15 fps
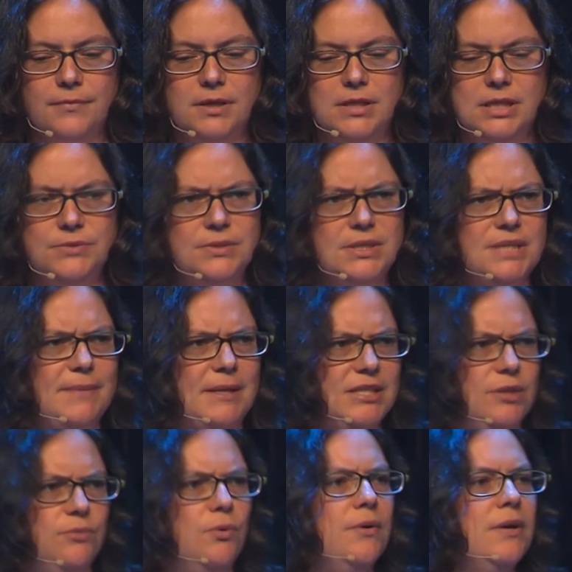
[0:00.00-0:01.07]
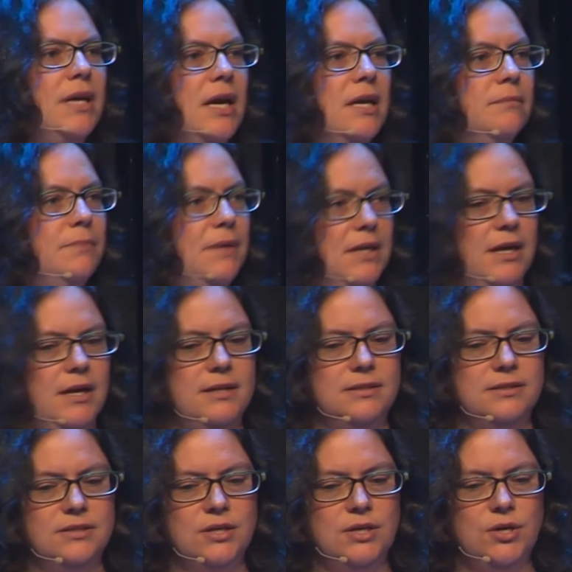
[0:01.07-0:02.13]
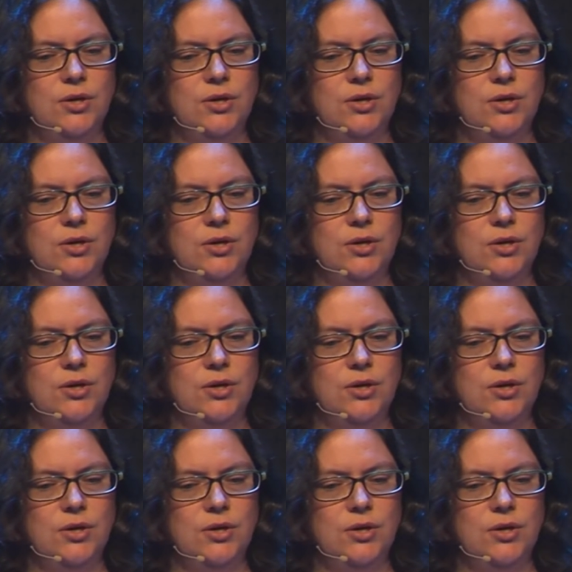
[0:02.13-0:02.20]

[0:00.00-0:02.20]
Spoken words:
This was especially worrying because